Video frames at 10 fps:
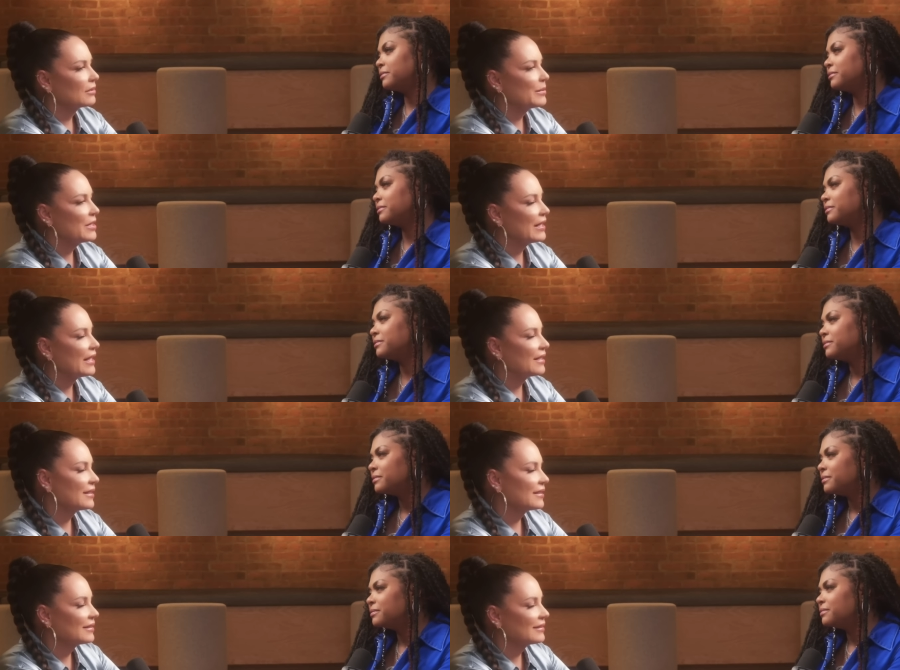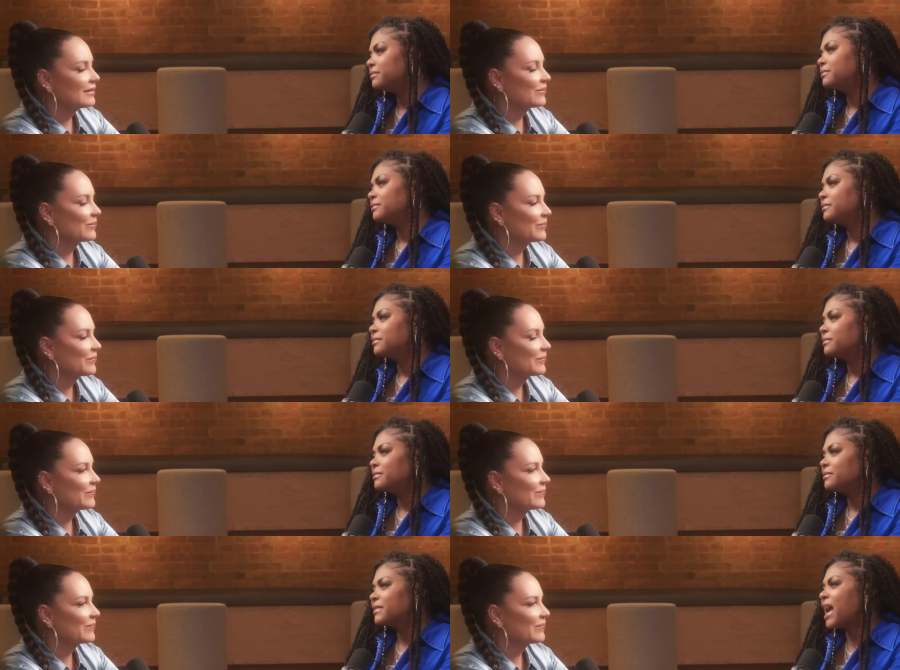Speaker 1: give me your hand.
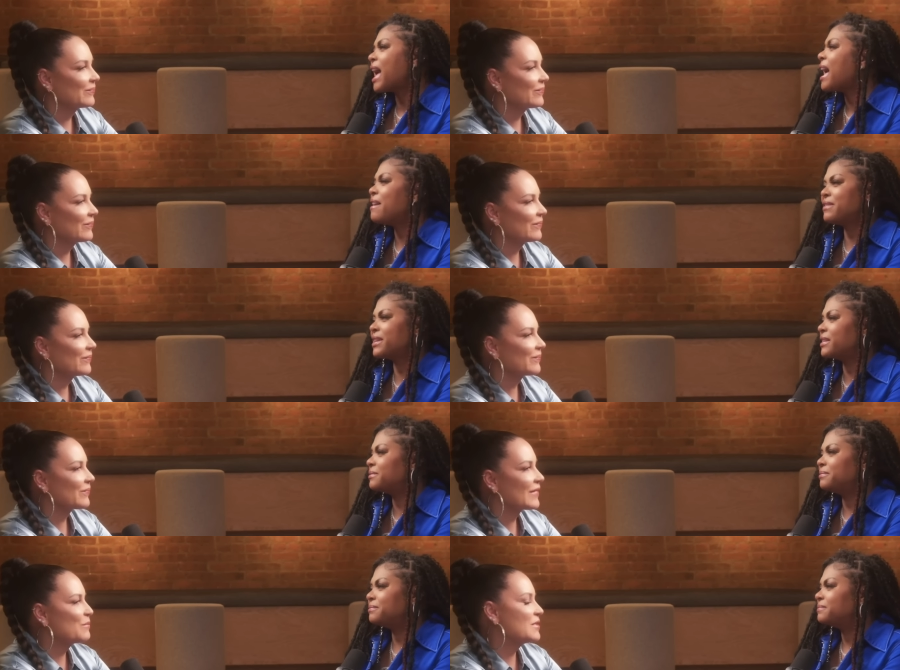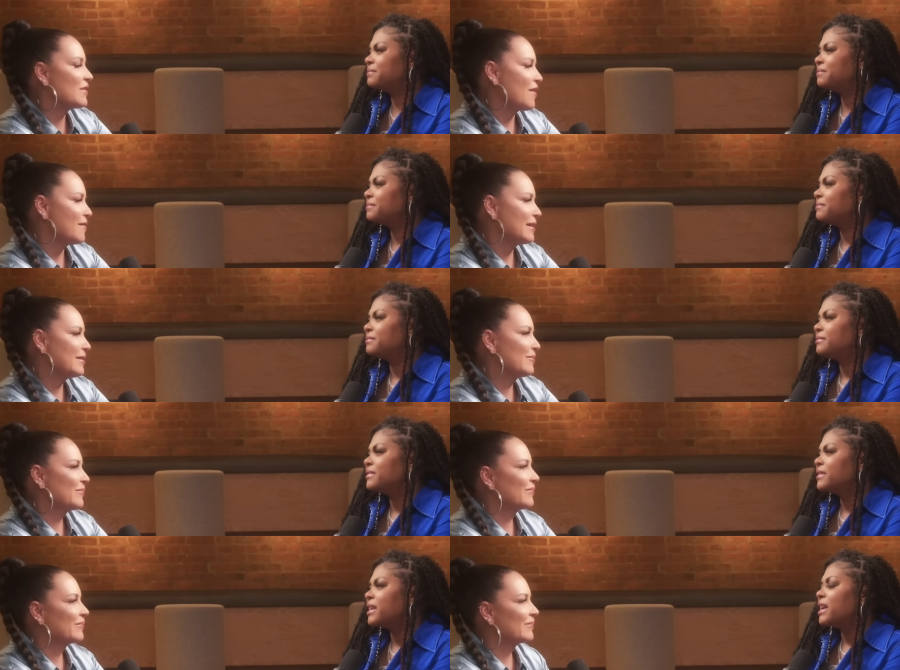I haven't.
Speaker 2: I'm sorry.
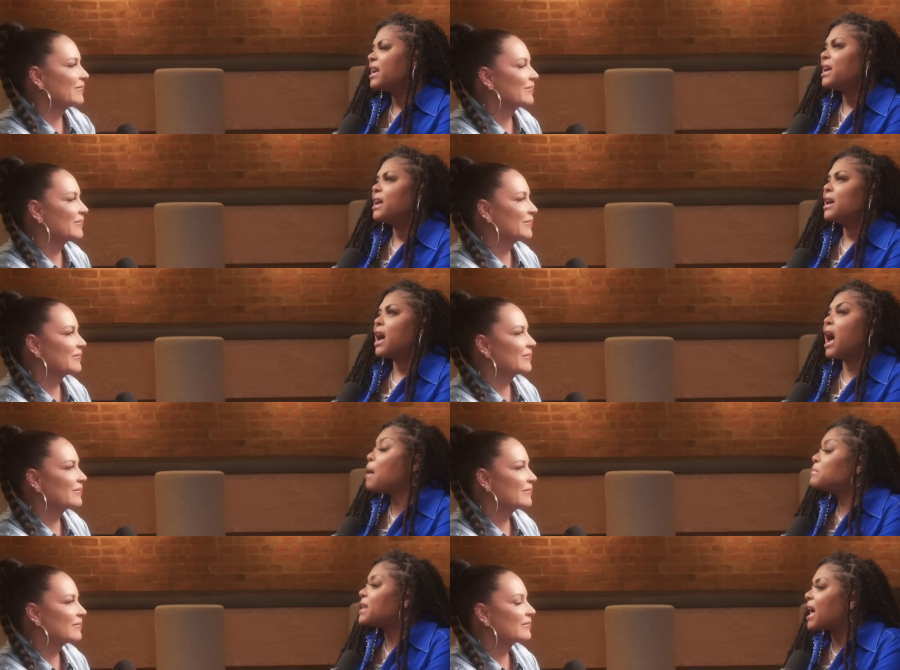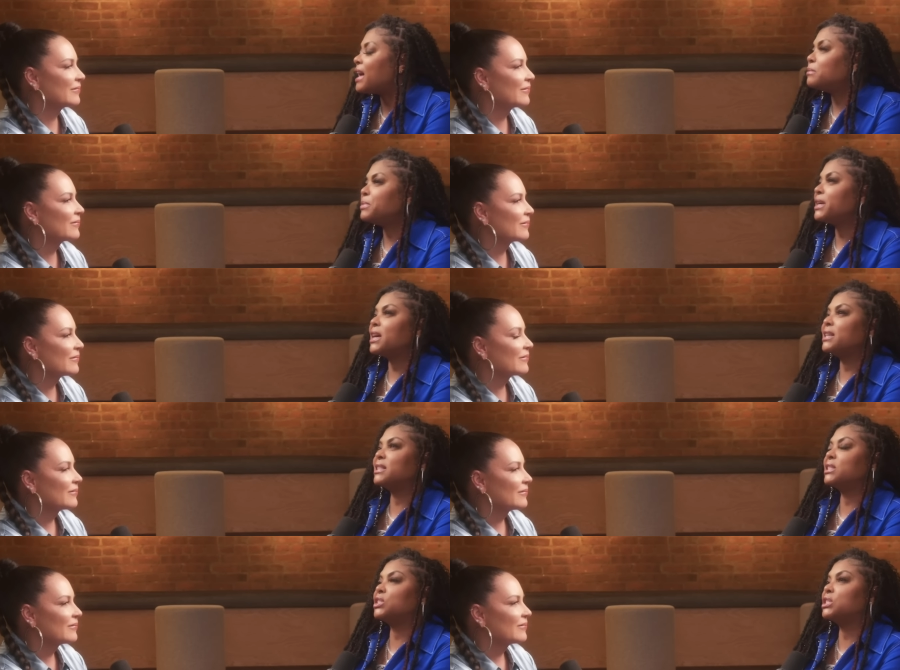
Speaker 1: I'm not because
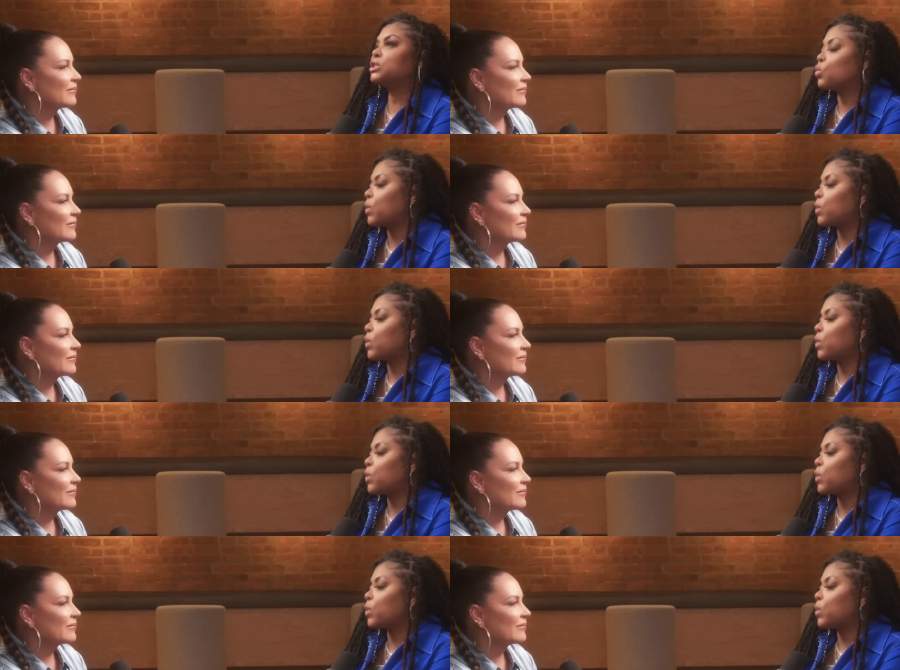it's just a